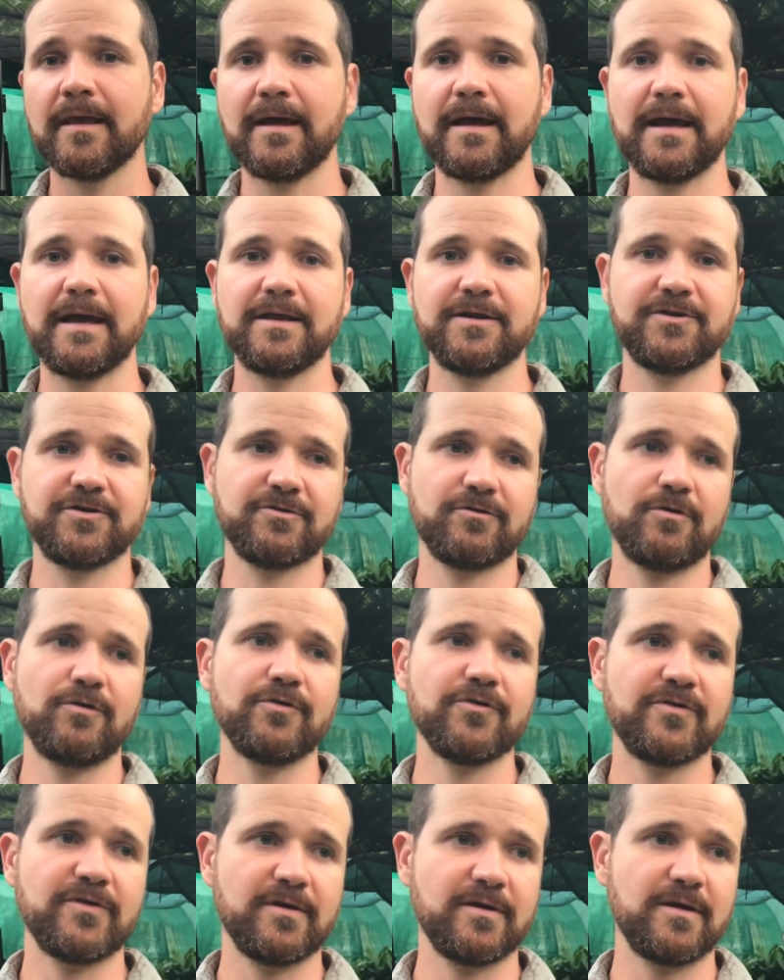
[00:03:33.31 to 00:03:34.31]
And you're
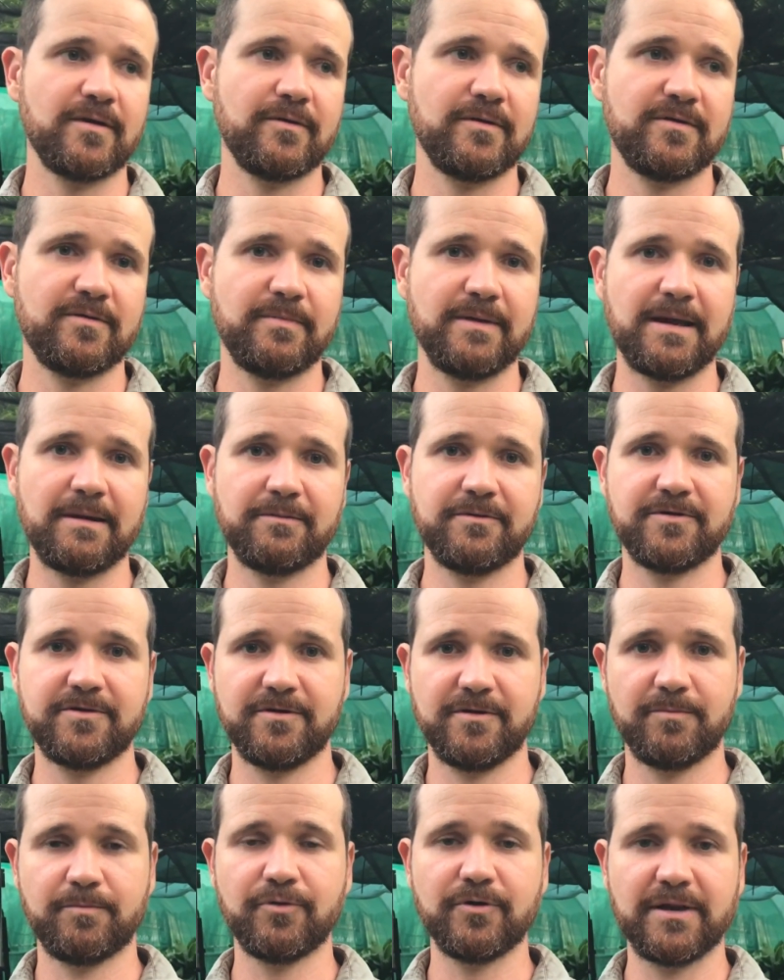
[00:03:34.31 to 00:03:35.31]
also going to be able
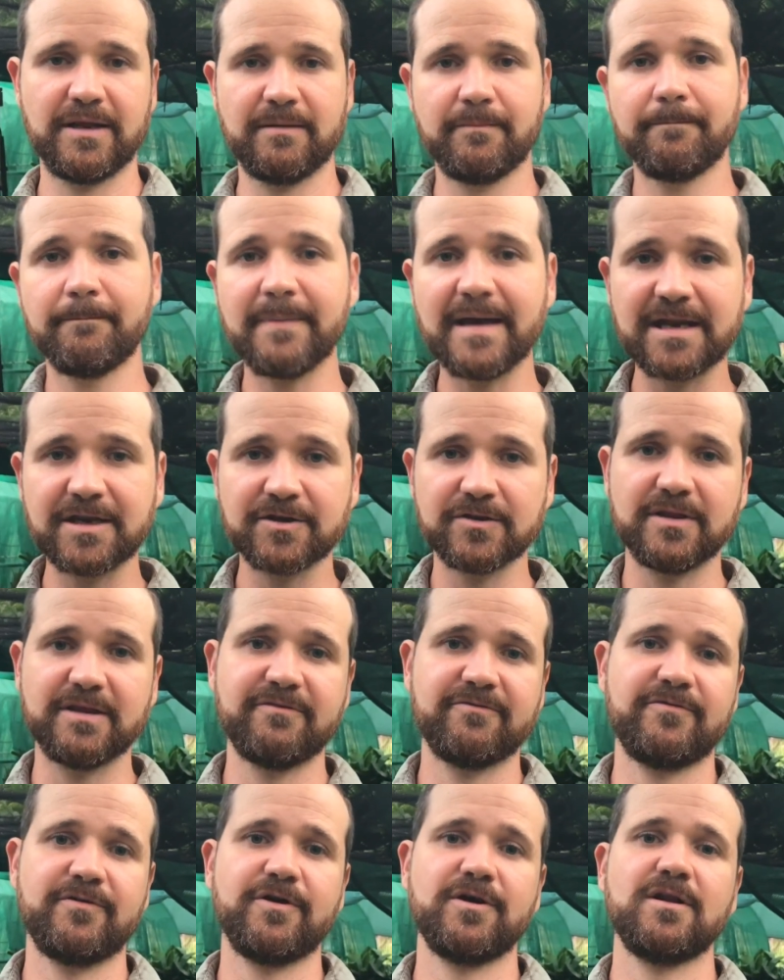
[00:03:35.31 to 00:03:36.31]
to put in
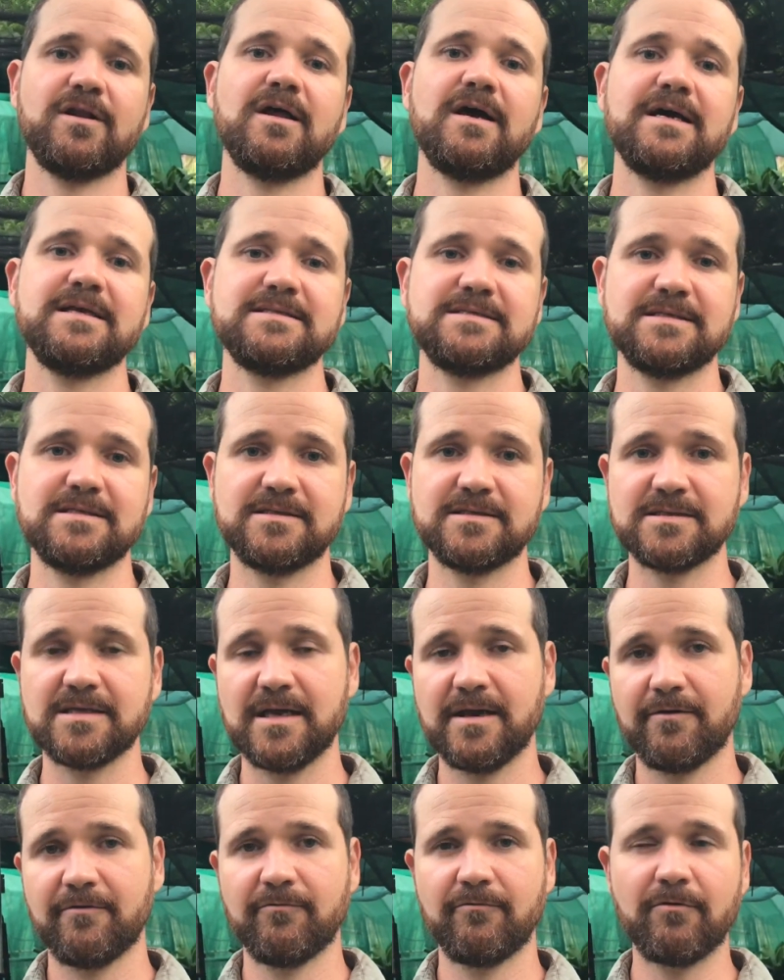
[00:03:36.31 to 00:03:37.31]
manually fertilizers,
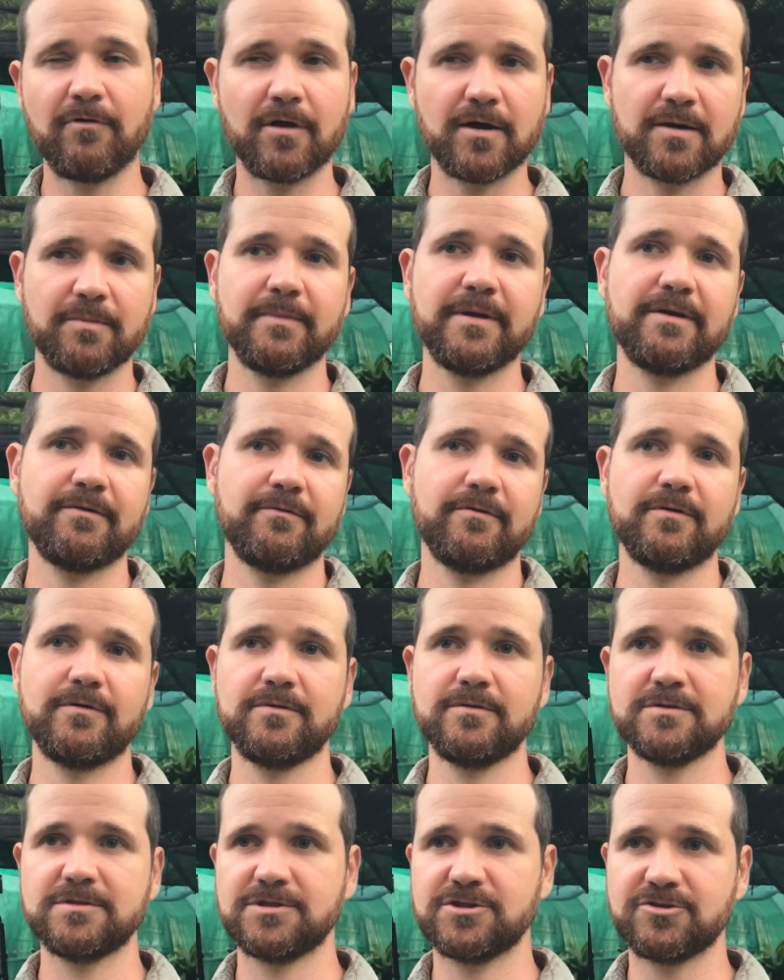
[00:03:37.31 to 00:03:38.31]
rock
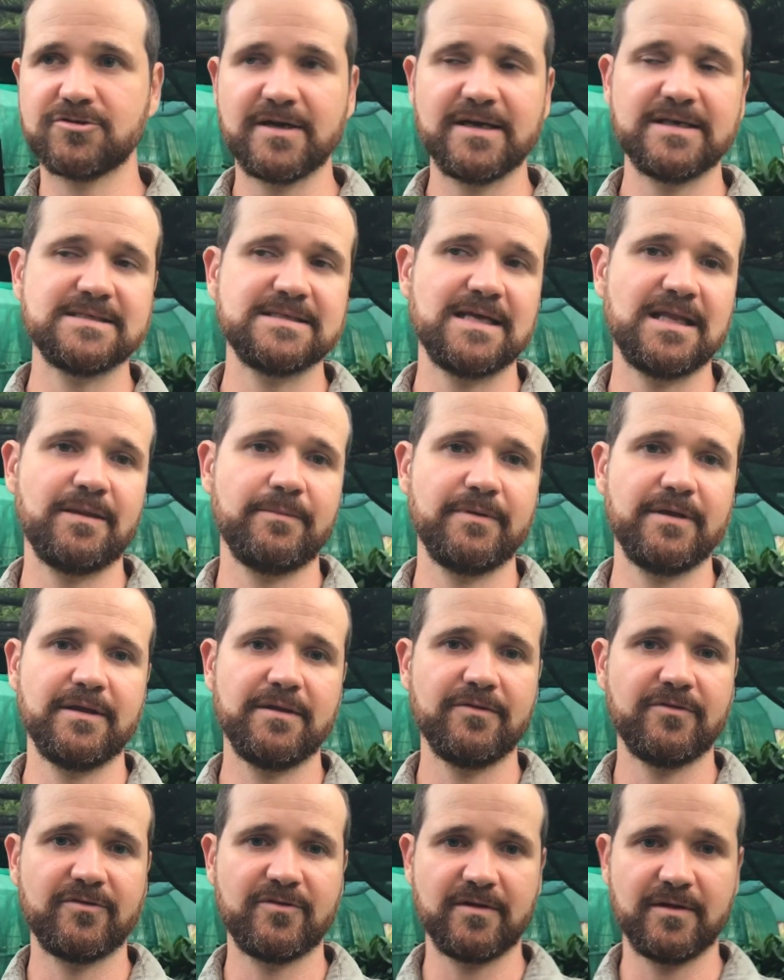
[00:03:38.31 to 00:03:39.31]
minerals, trace
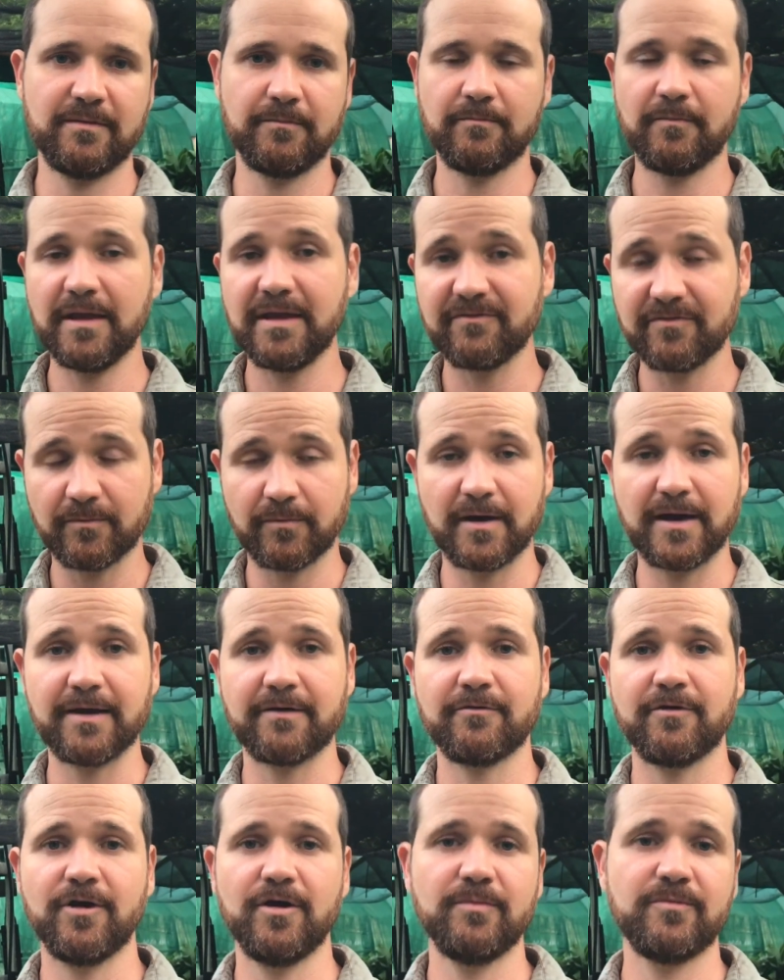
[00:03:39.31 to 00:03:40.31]
elements, and even
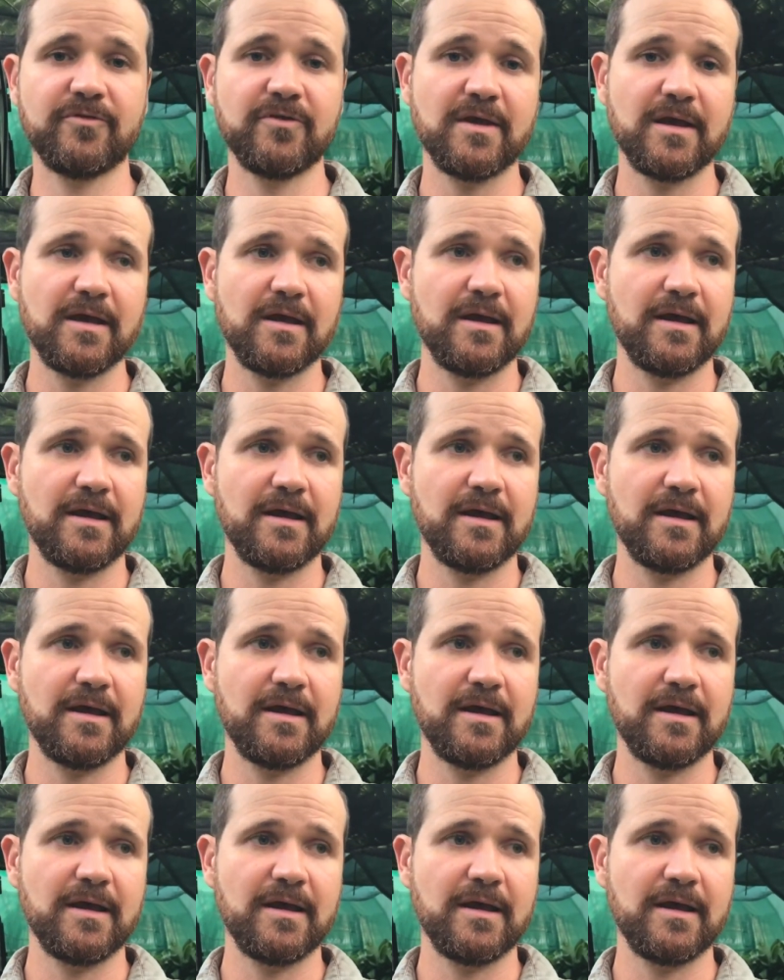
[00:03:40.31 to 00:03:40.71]
microbes.